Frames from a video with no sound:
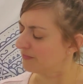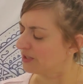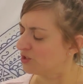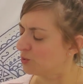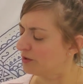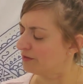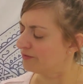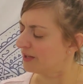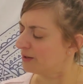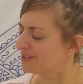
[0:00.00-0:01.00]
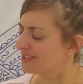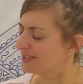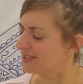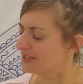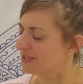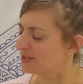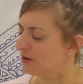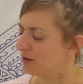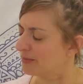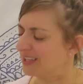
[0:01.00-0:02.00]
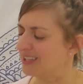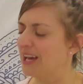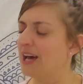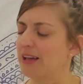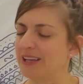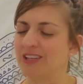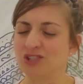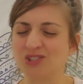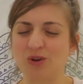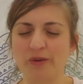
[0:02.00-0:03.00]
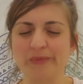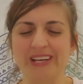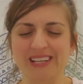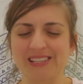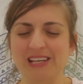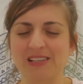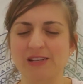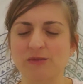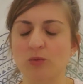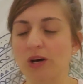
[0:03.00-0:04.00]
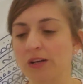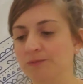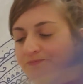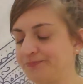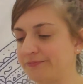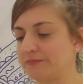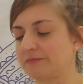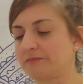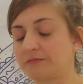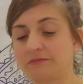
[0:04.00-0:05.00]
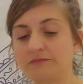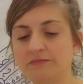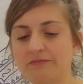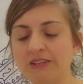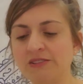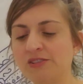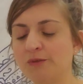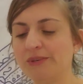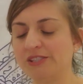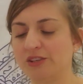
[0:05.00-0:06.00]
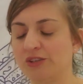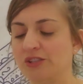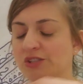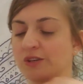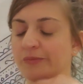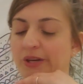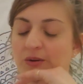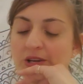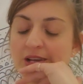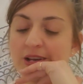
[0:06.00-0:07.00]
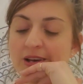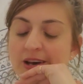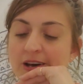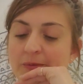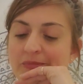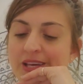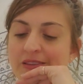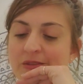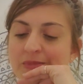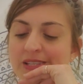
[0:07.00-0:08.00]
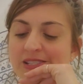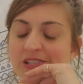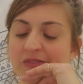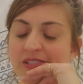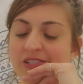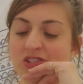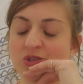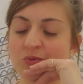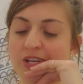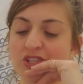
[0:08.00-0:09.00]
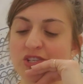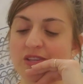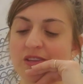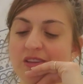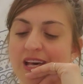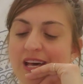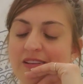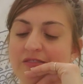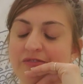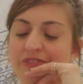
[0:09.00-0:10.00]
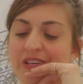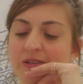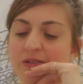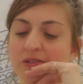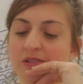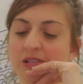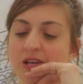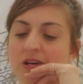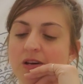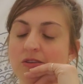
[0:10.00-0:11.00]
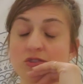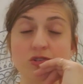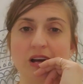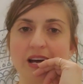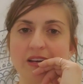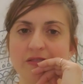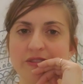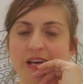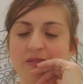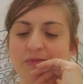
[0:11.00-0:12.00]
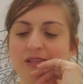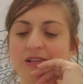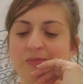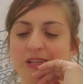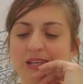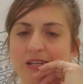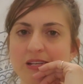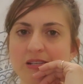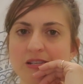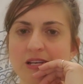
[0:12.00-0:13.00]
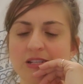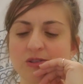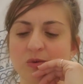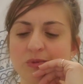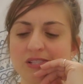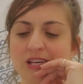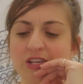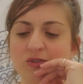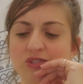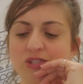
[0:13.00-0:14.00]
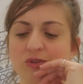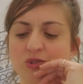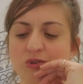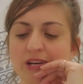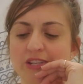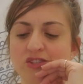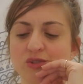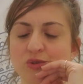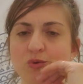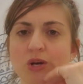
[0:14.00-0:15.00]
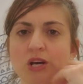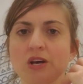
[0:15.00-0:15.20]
sort of, I was going to say disarming. Yeah, like disarming. Well, disarming is a good term though. In the midst of a situation that feels contrived and manipulated, it's almost like you're still trying to